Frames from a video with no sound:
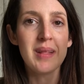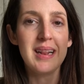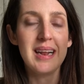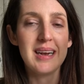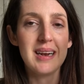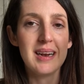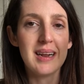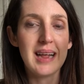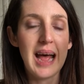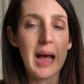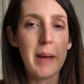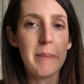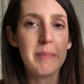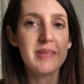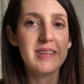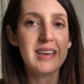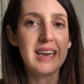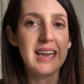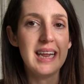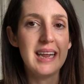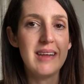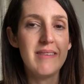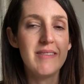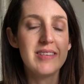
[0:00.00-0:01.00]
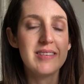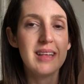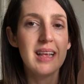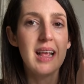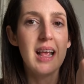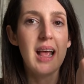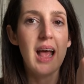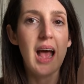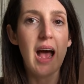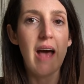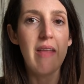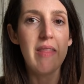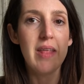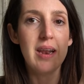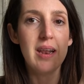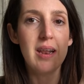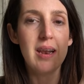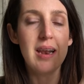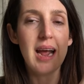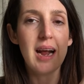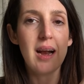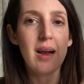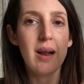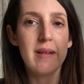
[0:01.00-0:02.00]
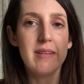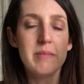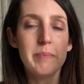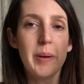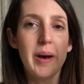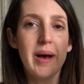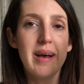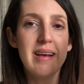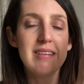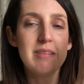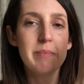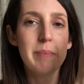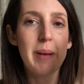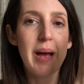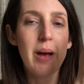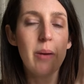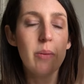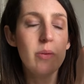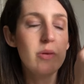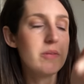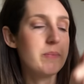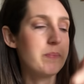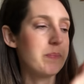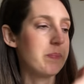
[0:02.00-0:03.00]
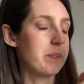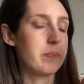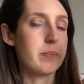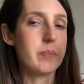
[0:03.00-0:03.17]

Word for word: little cap sleeves, and then the neckline's bias bound.